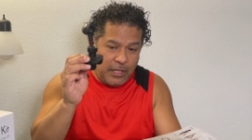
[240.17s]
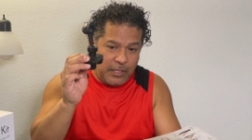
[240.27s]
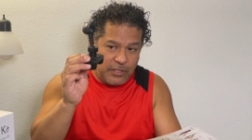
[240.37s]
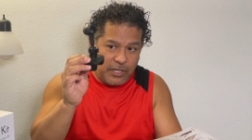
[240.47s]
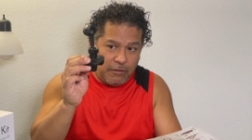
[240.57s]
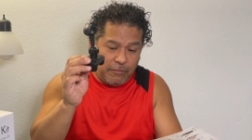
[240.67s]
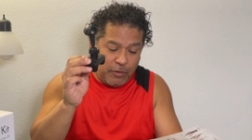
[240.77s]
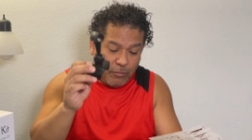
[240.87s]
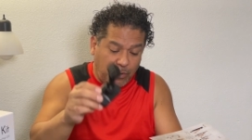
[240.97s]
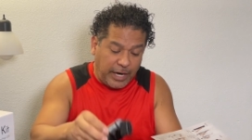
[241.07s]
the cell
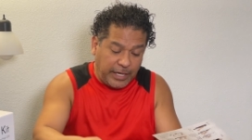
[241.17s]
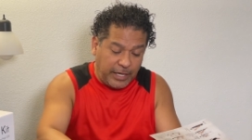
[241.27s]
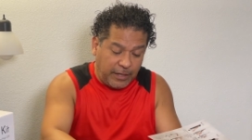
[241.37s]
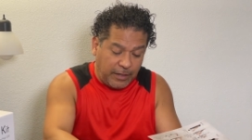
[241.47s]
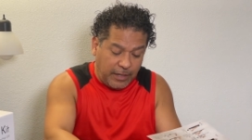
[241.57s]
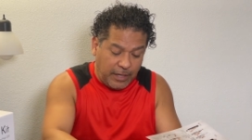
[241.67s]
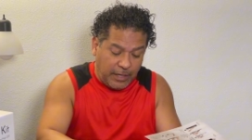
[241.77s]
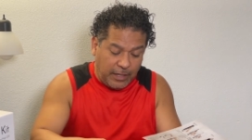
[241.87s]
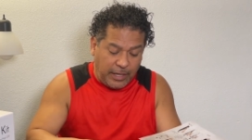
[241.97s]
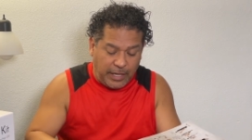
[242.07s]
phone bracket,
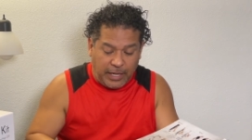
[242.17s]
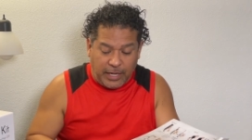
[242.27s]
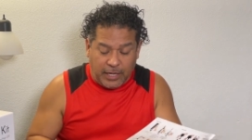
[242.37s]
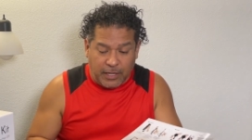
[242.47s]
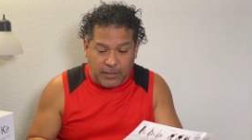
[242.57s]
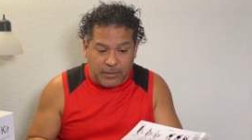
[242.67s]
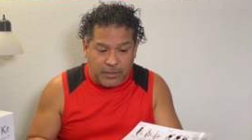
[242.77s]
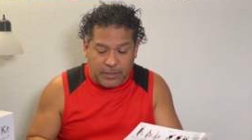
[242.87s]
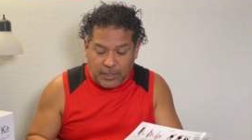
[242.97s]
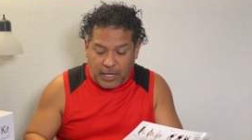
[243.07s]

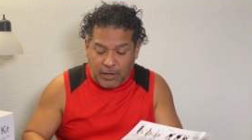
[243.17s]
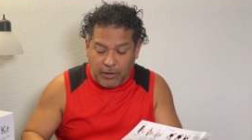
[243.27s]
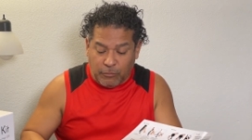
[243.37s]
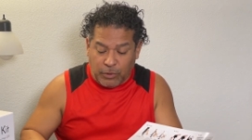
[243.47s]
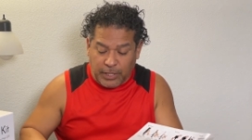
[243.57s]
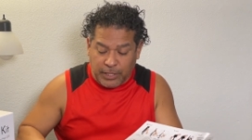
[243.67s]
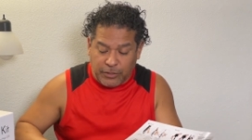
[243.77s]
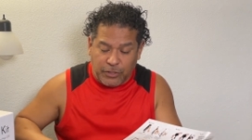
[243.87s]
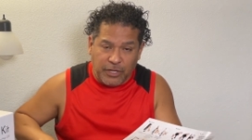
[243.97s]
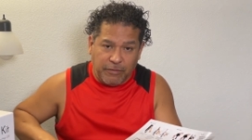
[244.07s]
and how, in
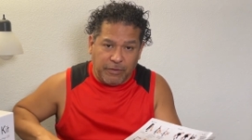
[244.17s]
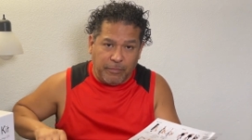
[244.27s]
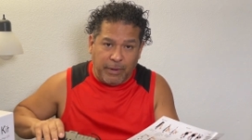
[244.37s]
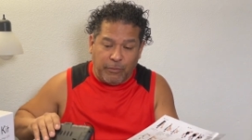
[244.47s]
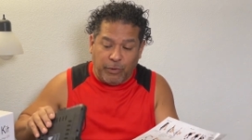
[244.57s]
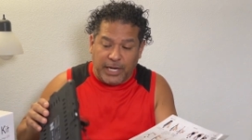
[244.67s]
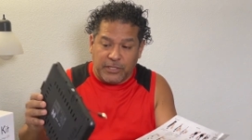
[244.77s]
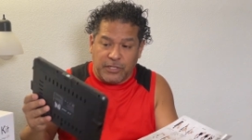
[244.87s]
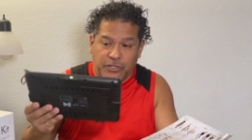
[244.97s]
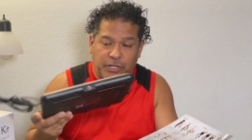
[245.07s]
two different
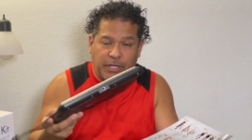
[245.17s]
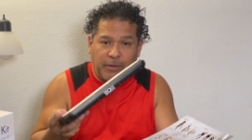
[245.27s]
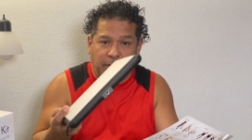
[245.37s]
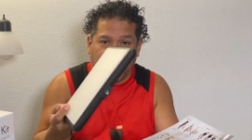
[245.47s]
ways that you can